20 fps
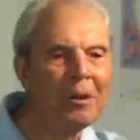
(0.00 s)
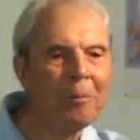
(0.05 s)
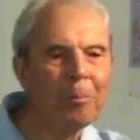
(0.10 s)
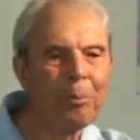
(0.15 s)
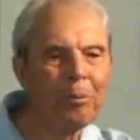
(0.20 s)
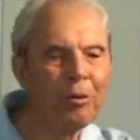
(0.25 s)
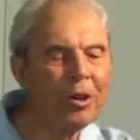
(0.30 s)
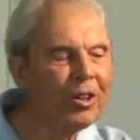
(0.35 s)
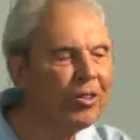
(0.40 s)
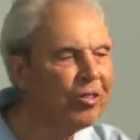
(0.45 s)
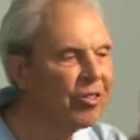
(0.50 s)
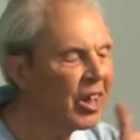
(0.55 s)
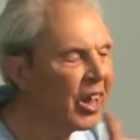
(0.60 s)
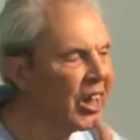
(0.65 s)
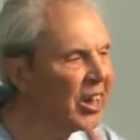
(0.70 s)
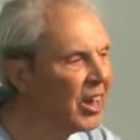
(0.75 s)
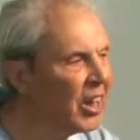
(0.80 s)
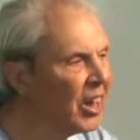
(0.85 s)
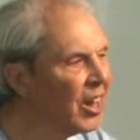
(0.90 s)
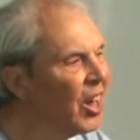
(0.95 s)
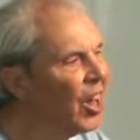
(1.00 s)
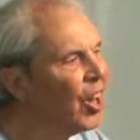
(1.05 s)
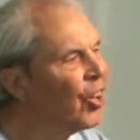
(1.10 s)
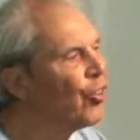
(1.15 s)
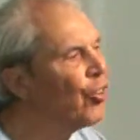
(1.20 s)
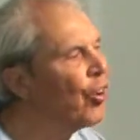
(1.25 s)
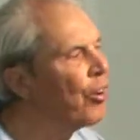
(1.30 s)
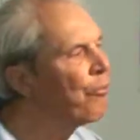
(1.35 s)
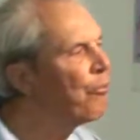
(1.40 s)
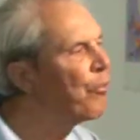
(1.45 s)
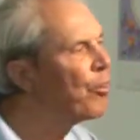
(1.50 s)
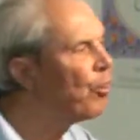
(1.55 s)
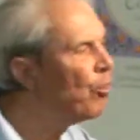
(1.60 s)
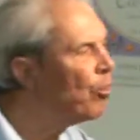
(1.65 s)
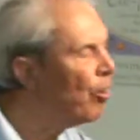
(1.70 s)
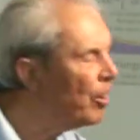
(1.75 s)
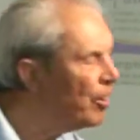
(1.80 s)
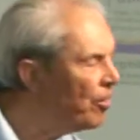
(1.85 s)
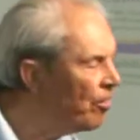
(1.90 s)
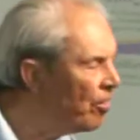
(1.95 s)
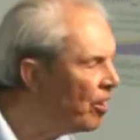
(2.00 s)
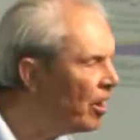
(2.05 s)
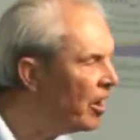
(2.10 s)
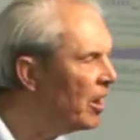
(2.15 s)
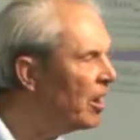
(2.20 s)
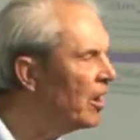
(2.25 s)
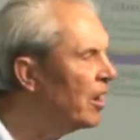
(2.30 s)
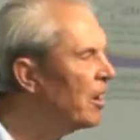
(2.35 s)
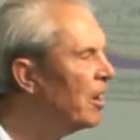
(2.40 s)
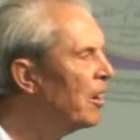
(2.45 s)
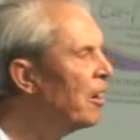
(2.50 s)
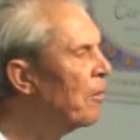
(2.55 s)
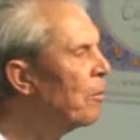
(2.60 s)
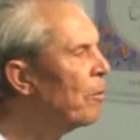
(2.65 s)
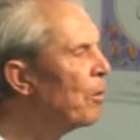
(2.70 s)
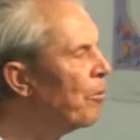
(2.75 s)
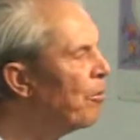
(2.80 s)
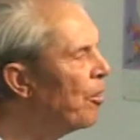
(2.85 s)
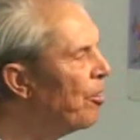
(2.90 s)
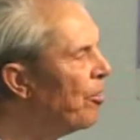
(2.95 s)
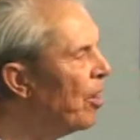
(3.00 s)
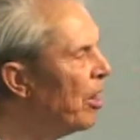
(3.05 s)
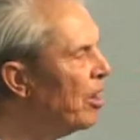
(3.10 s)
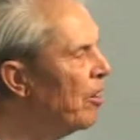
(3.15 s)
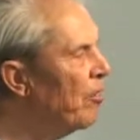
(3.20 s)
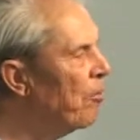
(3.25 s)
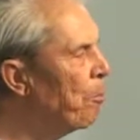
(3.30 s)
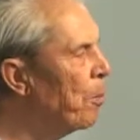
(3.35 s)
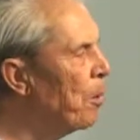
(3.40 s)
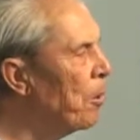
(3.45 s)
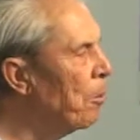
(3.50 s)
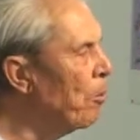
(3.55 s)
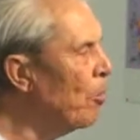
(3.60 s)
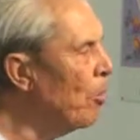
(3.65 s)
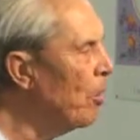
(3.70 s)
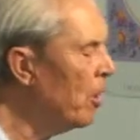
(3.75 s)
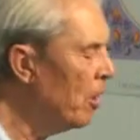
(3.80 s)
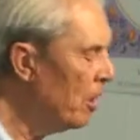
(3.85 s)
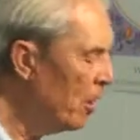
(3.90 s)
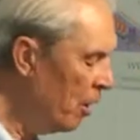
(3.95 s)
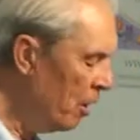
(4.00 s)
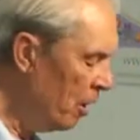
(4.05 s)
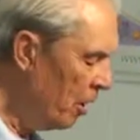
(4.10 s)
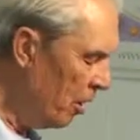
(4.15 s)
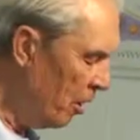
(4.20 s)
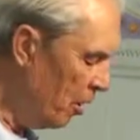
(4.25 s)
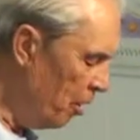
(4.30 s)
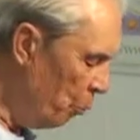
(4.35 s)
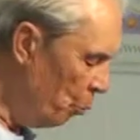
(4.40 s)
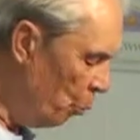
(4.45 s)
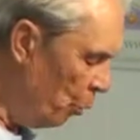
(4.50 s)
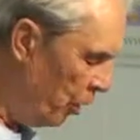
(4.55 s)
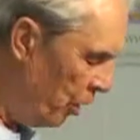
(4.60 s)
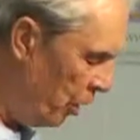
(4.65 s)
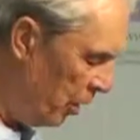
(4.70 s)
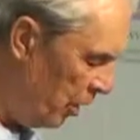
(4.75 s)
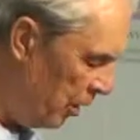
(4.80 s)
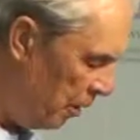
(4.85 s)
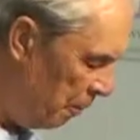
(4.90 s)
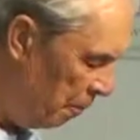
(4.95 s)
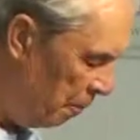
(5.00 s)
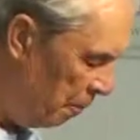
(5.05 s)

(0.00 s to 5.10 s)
priest and king, not for Christ's sake, but for the sake of people that were there.